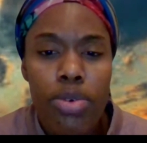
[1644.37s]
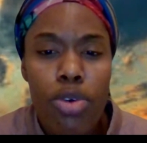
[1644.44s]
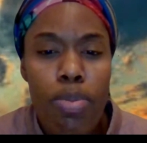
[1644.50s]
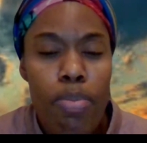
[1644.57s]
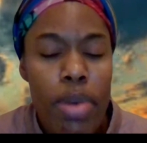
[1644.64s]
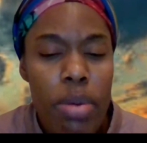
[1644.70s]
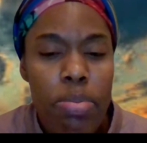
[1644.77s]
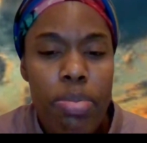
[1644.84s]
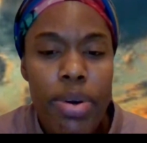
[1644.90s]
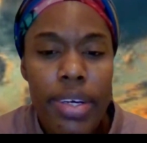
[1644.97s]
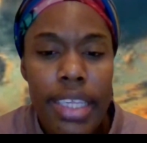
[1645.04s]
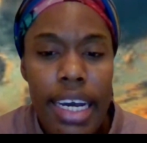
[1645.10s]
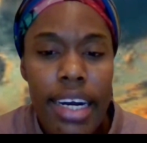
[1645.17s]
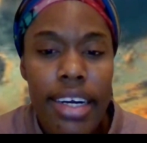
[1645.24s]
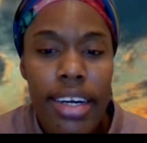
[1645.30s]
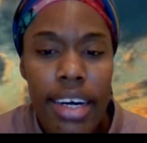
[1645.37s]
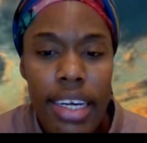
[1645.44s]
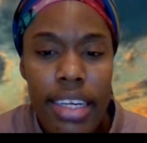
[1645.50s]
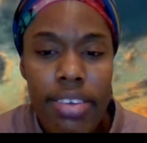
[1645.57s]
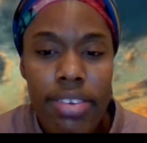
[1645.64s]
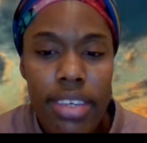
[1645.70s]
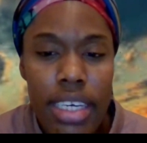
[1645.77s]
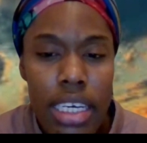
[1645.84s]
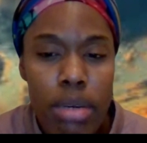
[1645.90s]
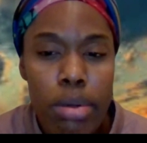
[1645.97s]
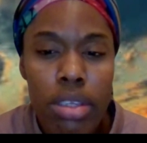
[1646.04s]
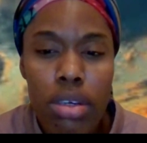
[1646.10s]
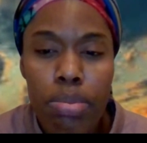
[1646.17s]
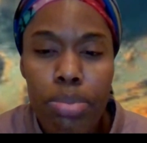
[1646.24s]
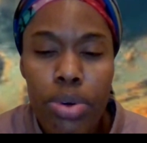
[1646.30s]
Remember that God is
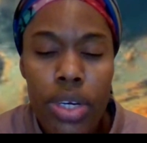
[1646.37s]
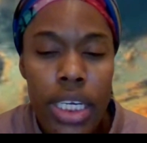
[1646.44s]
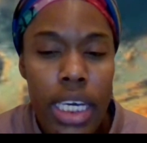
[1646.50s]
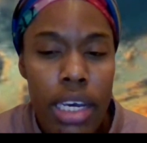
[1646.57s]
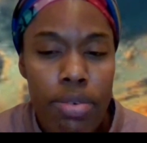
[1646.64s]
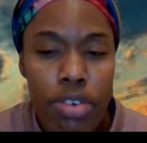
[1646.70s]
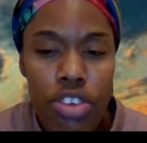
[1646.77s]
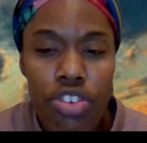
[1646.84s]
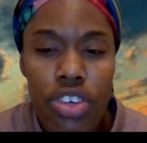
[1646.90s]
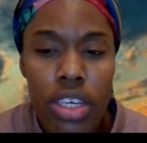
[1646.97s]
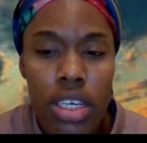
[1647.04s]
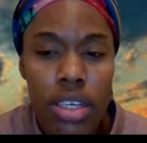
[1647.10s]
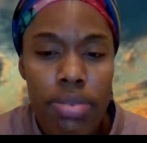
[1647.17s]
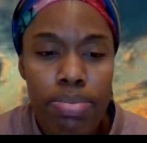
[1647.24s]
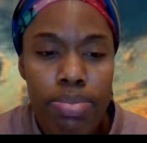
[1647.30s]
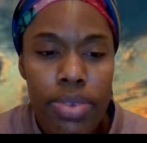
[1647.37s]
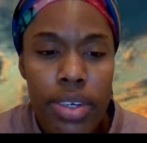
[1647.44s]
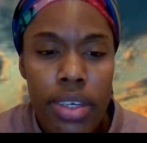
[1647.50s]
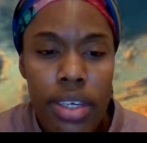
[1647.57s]
able to break every chain